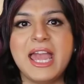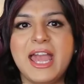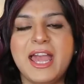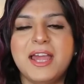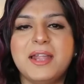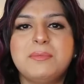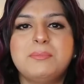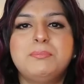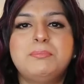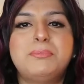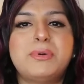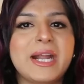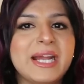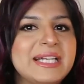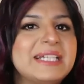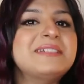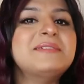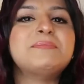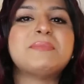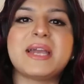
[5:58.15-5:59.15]
and
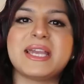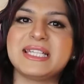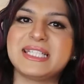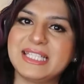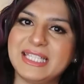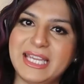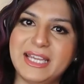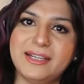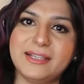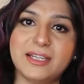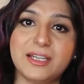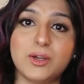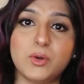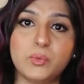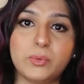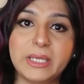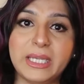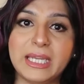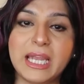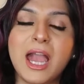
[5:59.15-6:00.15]
brightened my skin in a
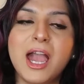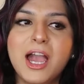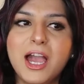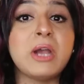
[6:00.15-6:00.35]
week.